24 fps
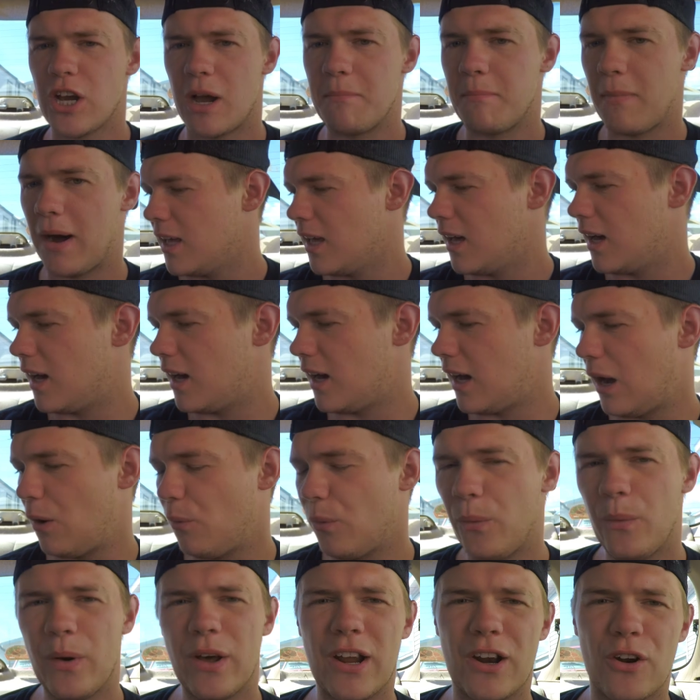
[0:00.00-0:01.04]
I might.
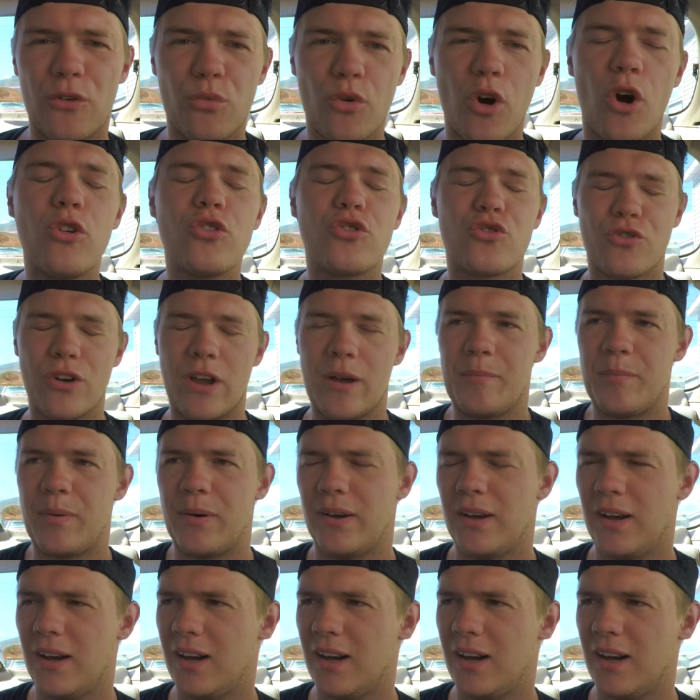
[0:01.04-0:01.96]
We went on a road trip